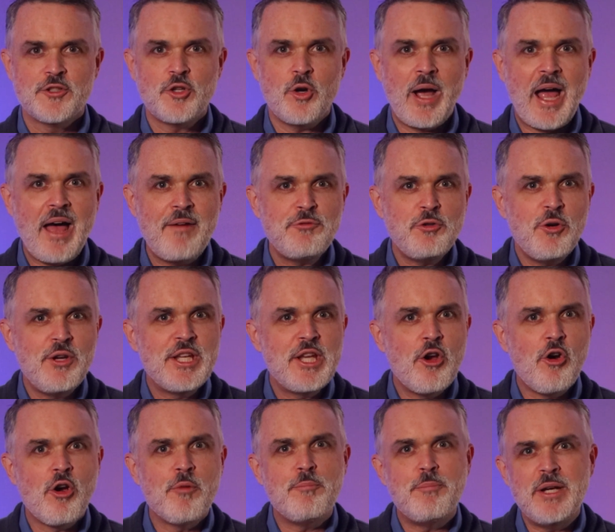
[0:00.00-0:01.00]
So after a
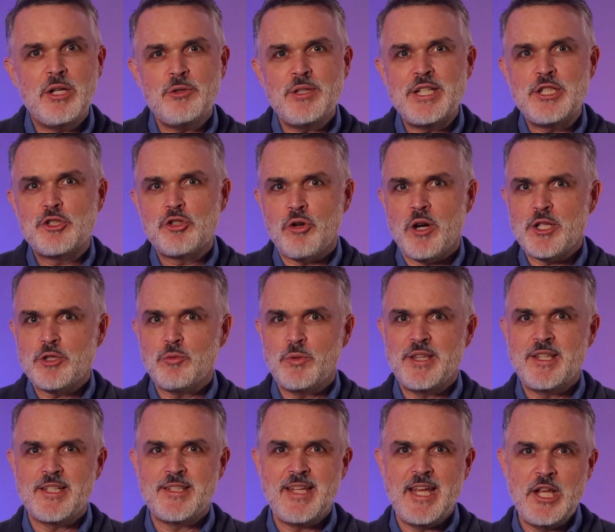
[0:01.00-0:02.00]
year of building trust with
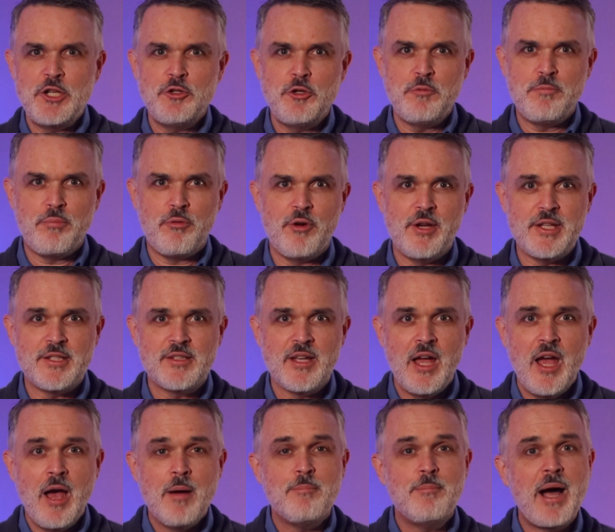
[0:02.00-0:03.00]
this Hindu priest,
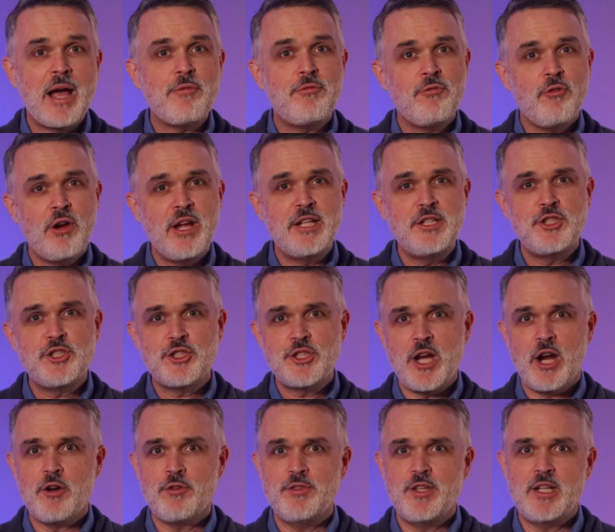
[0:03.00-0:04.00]
my friend
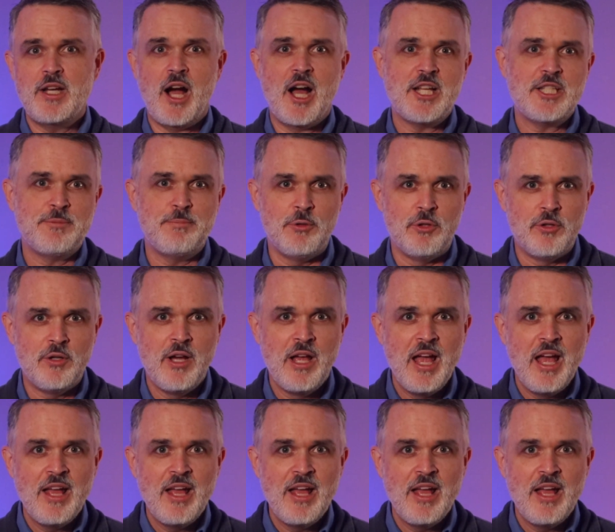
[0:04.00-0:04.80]
shared the gospel.